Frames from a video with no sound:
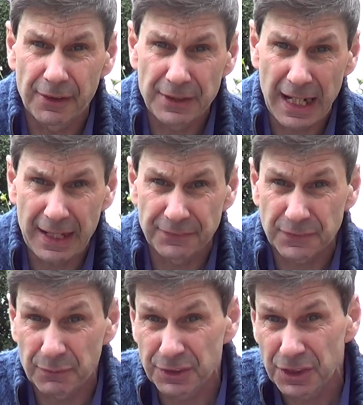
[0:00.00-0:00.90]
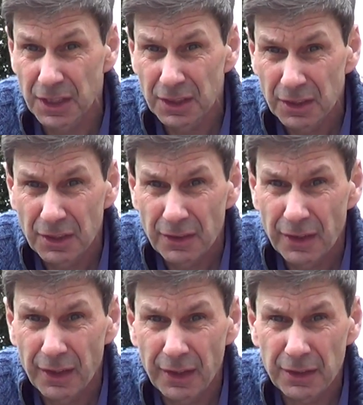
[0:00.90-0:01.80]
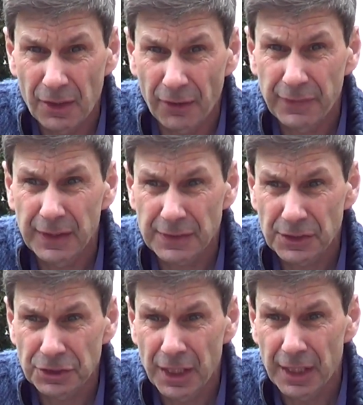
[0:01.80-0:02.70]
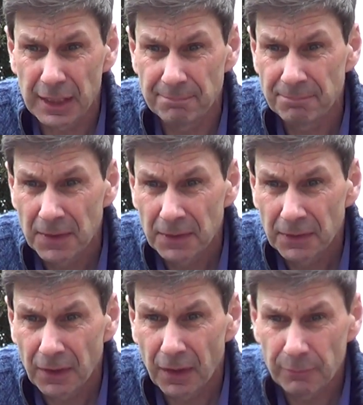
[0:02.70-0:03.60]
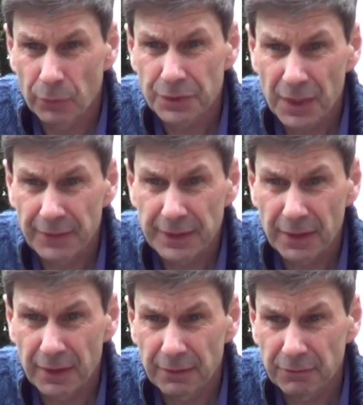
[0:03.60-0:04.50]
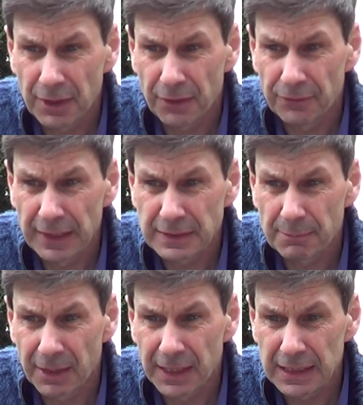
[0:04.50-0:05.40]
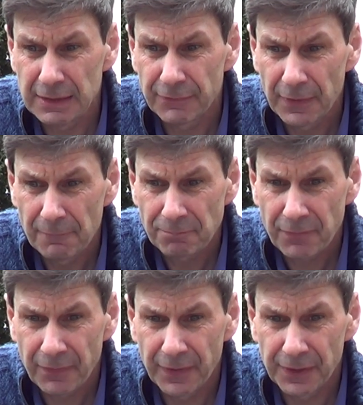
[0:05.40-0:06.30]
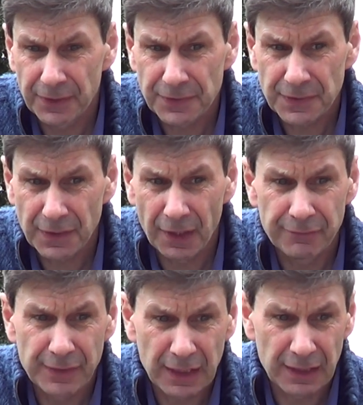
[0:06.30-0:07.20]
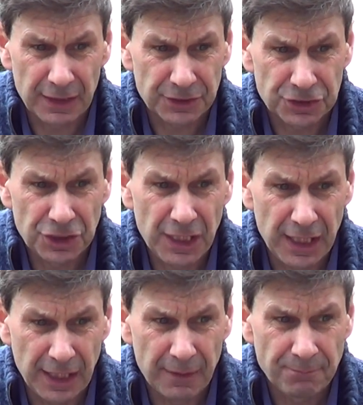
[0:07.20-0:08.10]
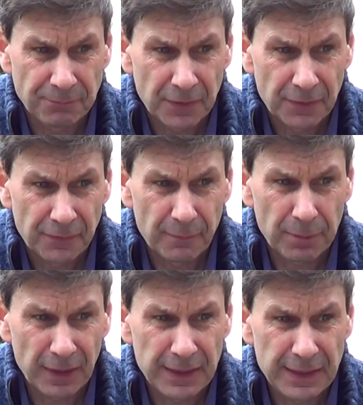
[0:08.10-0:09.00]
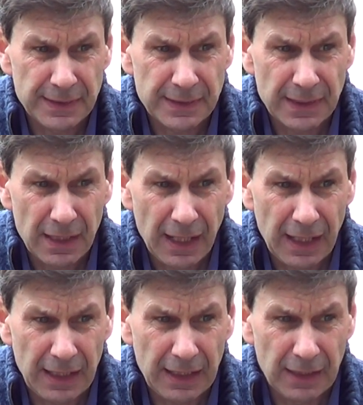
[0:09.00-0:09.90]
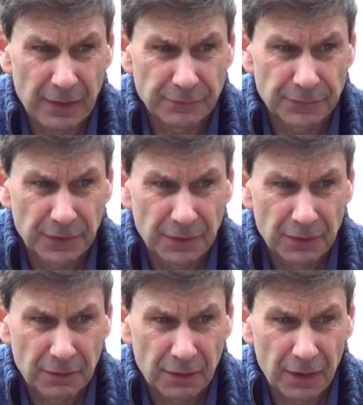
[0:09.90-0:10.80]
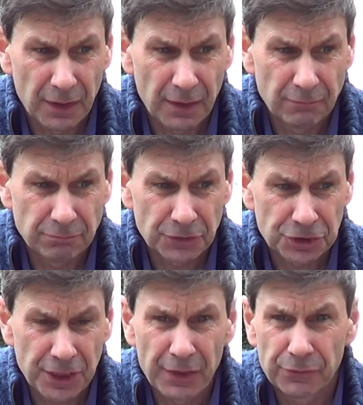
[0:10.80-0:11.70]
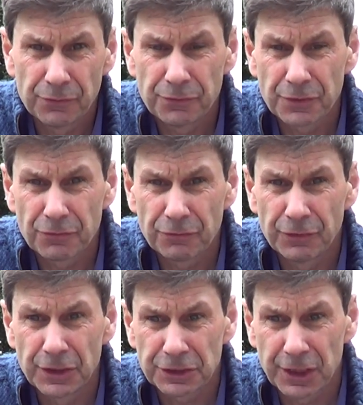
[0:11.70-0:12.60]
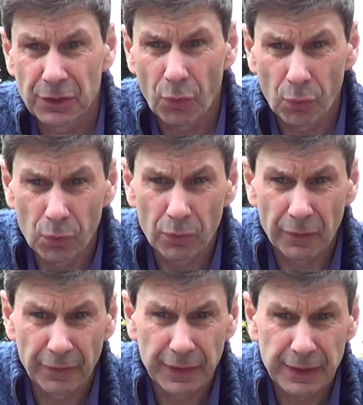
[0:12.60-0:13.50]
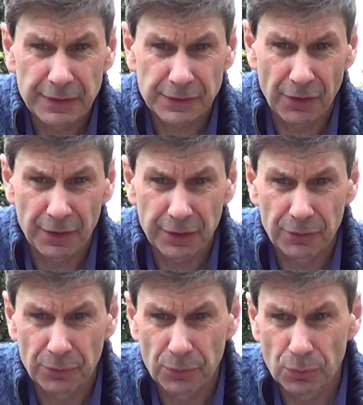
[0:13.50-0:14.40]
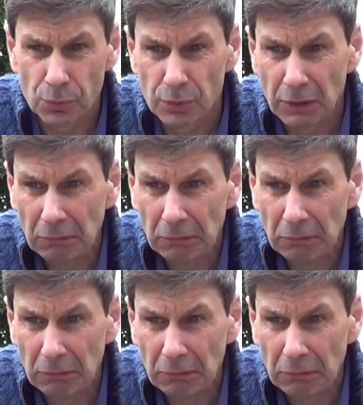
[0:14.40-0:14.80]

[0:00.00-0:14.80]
own hands, which, I think is a shame. I'm also led to believe that over the last year the police have shelved virtually all the cycle